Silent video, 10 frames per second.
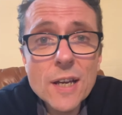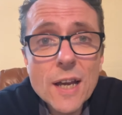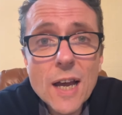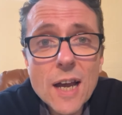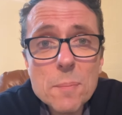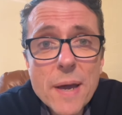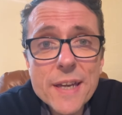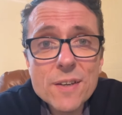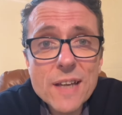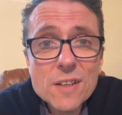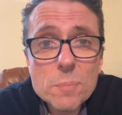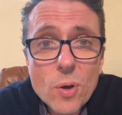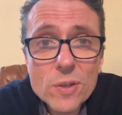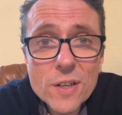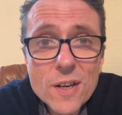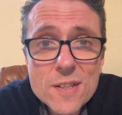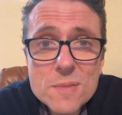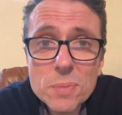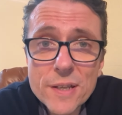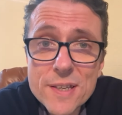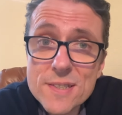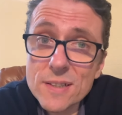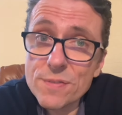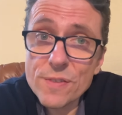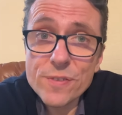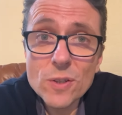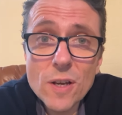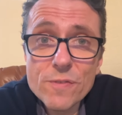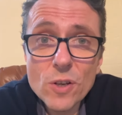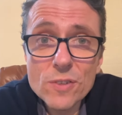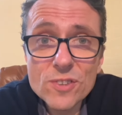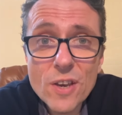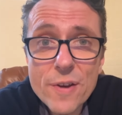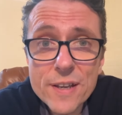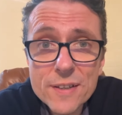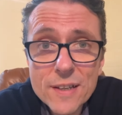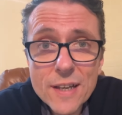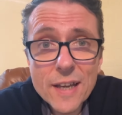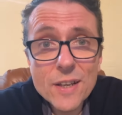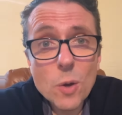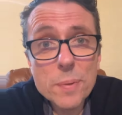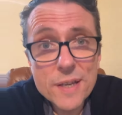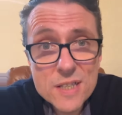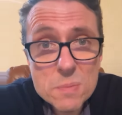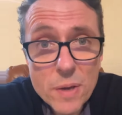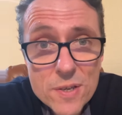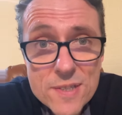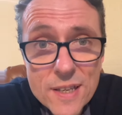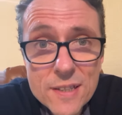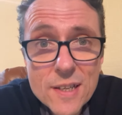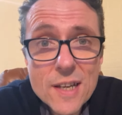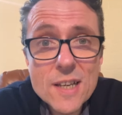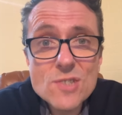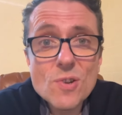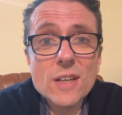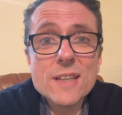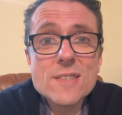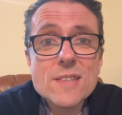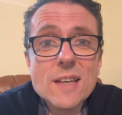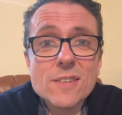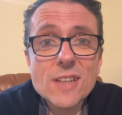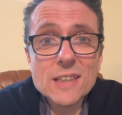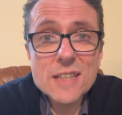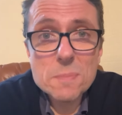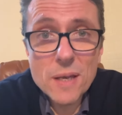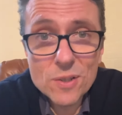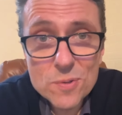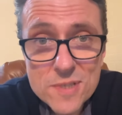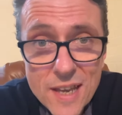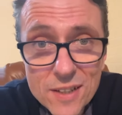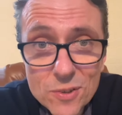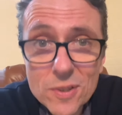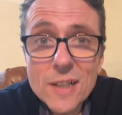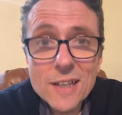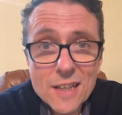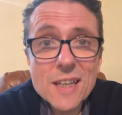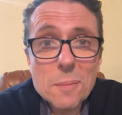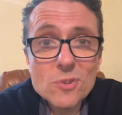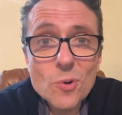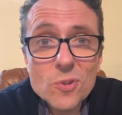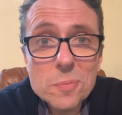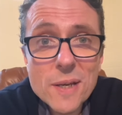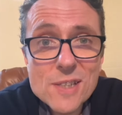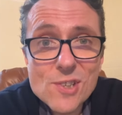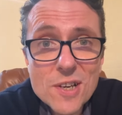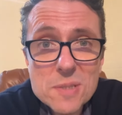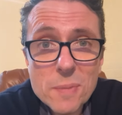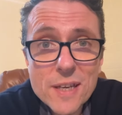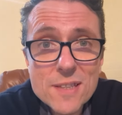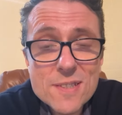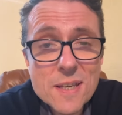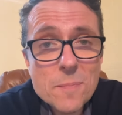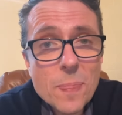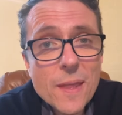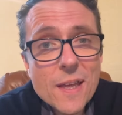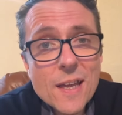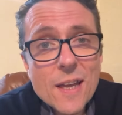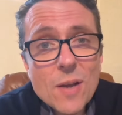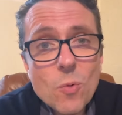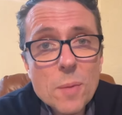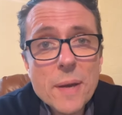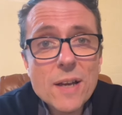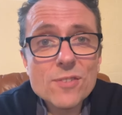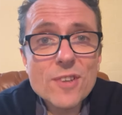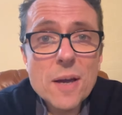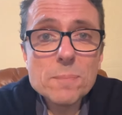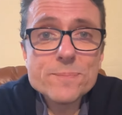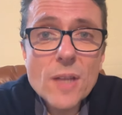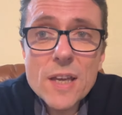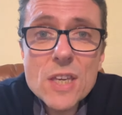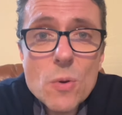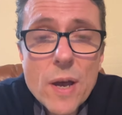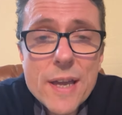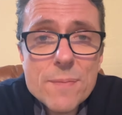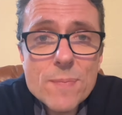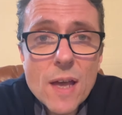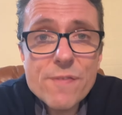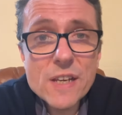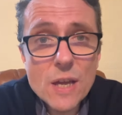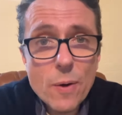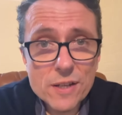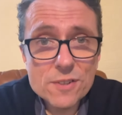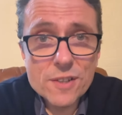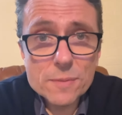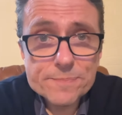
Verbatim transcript: uh, make and edit podcasts, please, and if you feel like volunteering and helping exposing Australia's uh, deadliest medical scandal, come and talk to me, Charles McKenzie. What about um, are you a, a video editor?